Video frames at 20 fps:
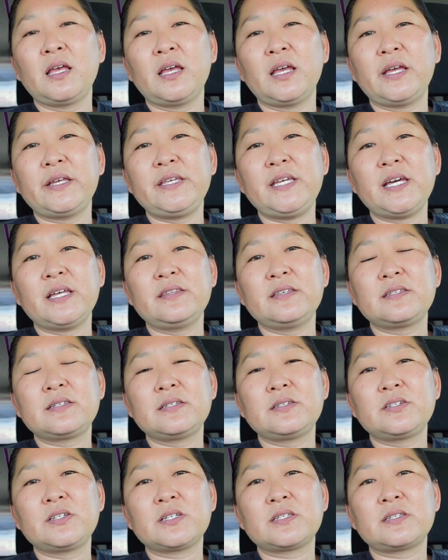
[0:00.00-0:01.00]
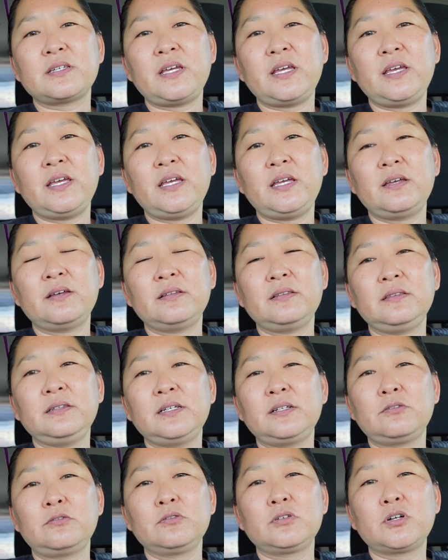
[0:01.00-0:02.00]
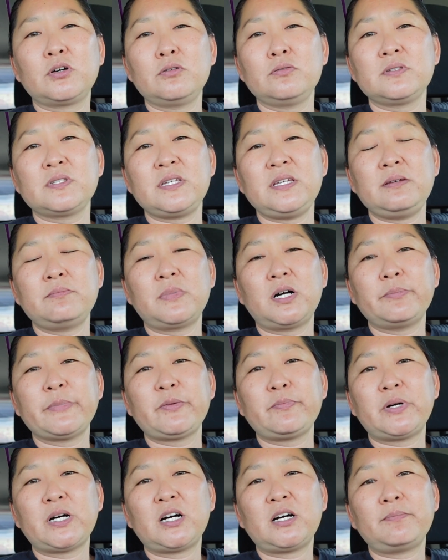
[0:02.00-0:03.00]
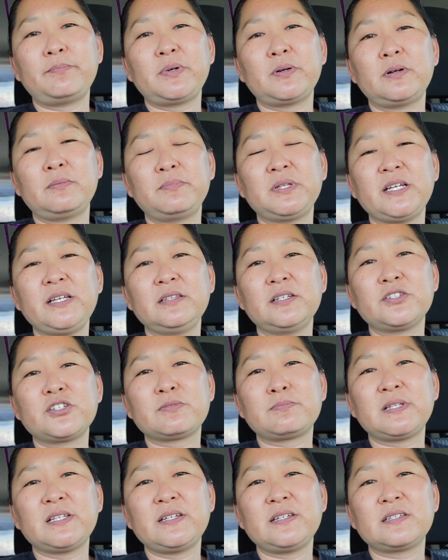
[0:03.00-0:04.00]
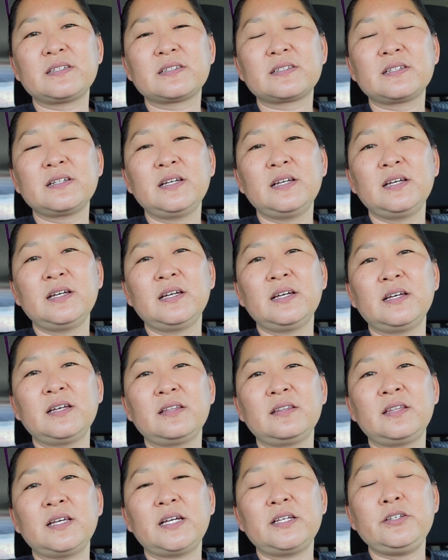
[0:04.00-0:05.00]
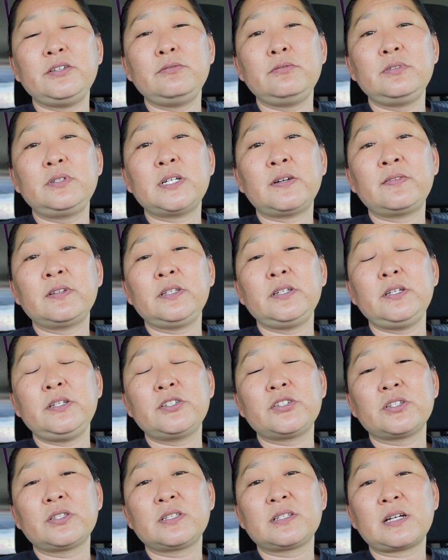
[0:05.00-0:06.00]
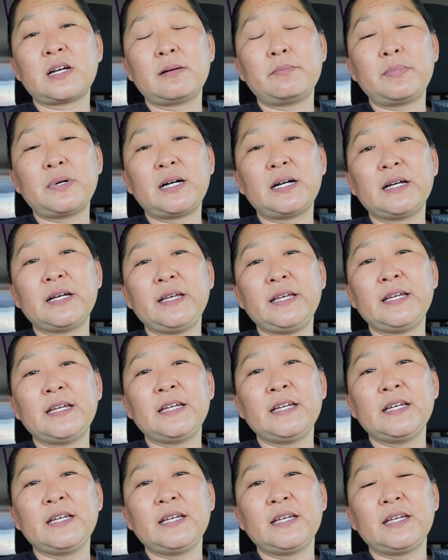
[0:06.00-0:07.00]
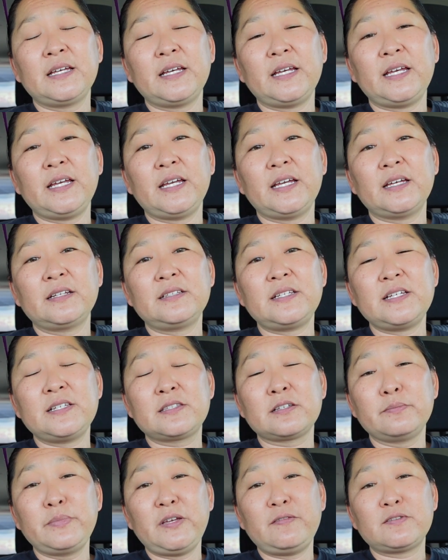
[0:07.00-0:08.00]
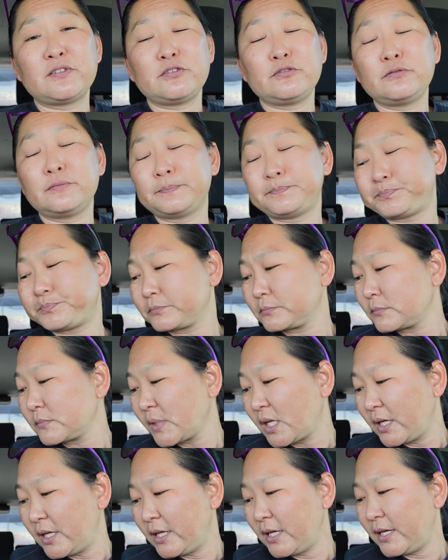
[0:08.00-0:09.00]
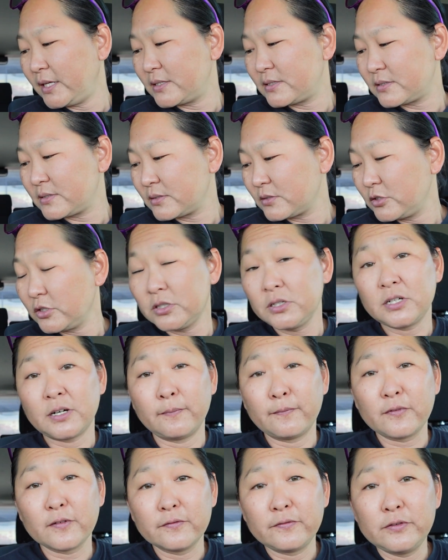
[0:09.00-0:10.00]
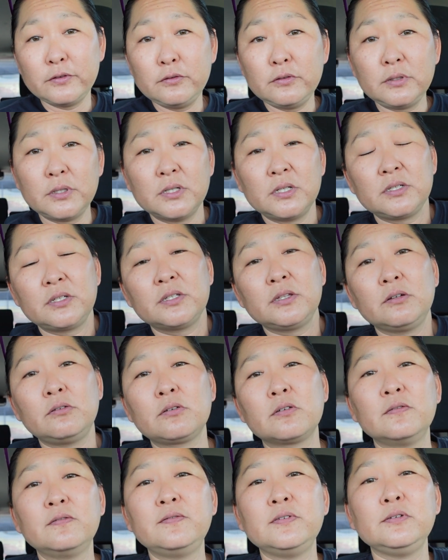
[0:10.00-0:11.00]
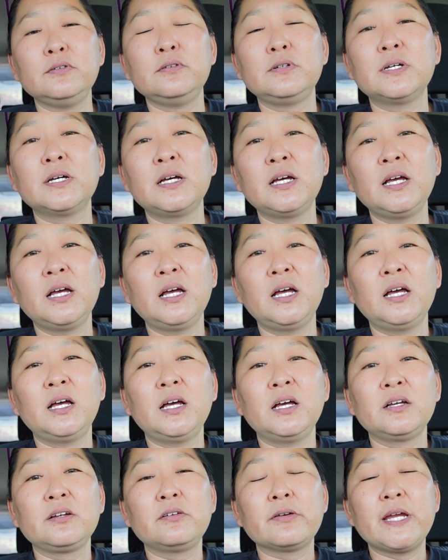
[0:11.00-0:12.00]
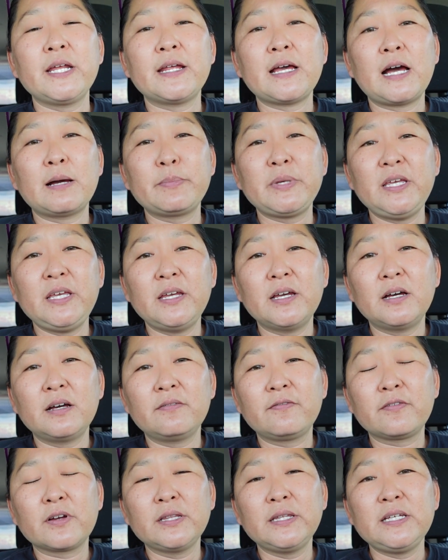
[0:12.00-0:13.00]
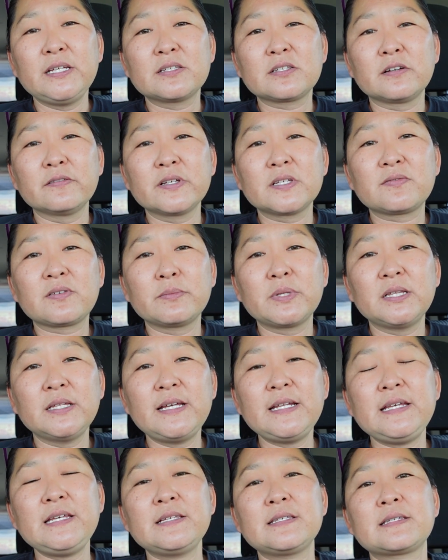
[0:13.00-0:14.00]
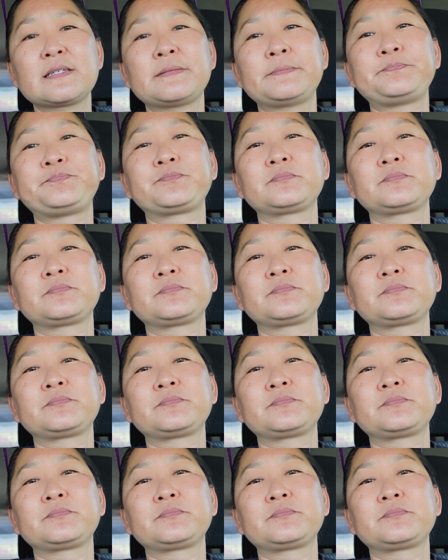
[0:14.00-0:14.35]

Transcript: And yeah, this is just a little cozy mom and pop plate lunch place that you definitely should stop by and taste their beef stew. It's good comfort food, good local food, great, happy, friendly service from the ladies,